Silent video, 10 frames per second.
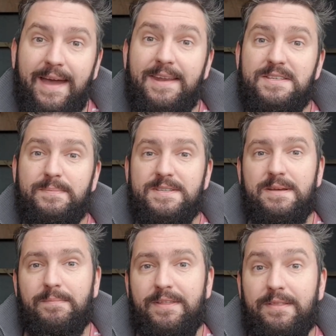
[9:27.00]
It needs to be
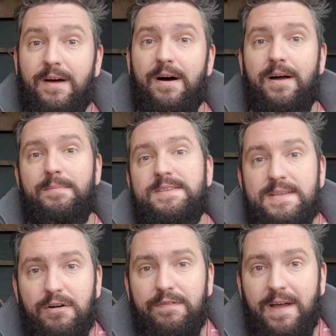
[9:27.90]
something that I
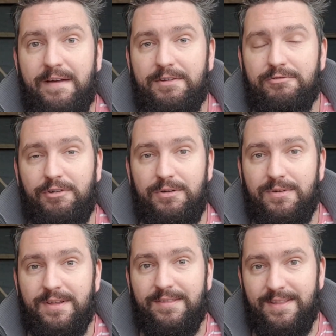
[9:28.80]
myself haven't
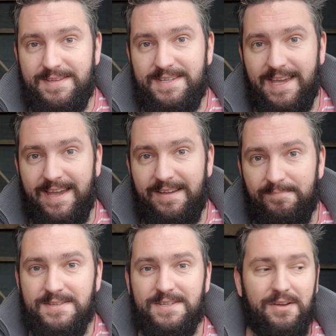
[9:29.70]
grown this year,
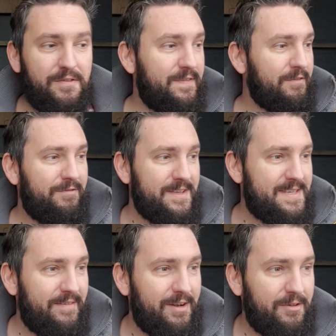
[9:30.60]
so feel free
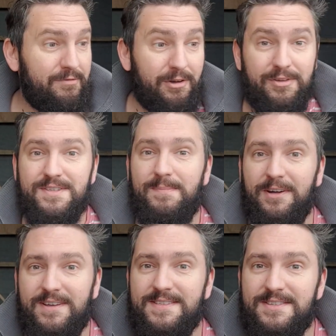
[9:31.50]
to have a look through. To be
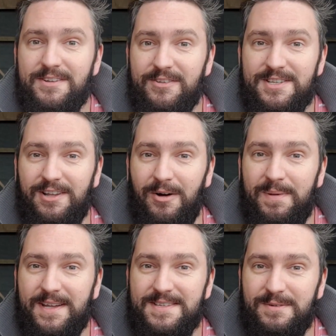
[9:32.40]
honest, there's not a lot
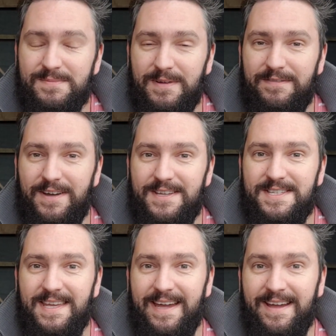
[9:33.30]
because it was my
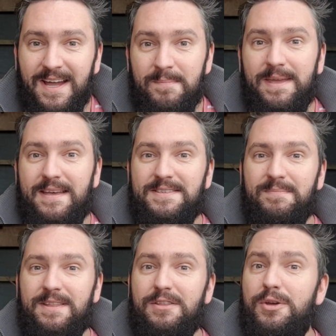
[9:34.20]
first year. But yeah,
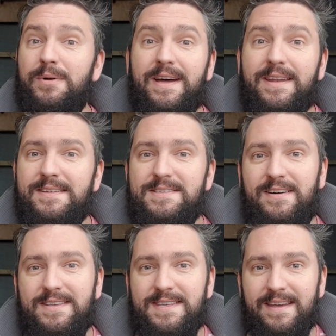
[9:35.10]
something new and
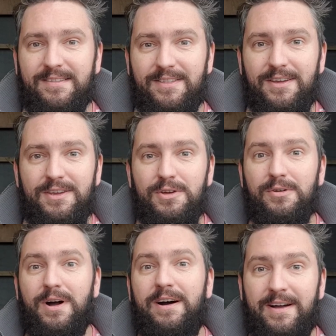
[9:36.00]
exciting that
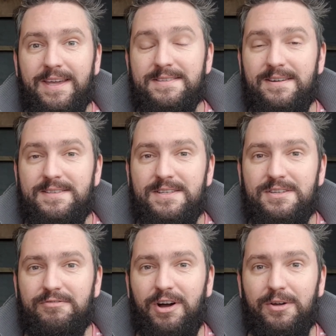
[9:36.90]
you are excited
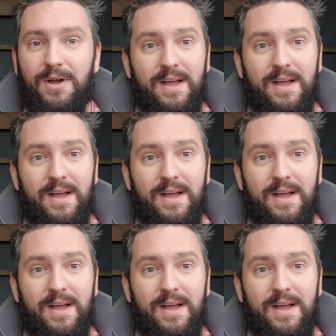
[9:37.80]
to grow,